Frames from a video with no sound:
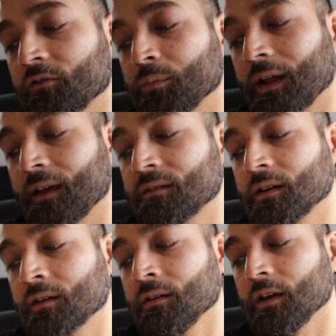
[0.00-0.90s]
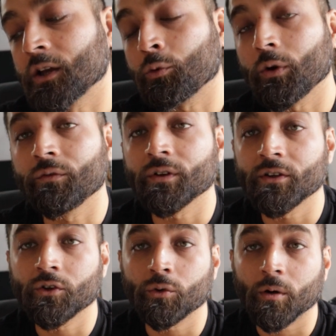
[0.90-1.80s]
of plastic
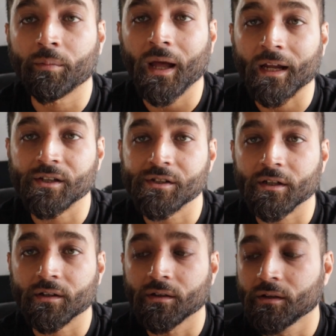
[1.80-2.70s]
equivalent to our packaging.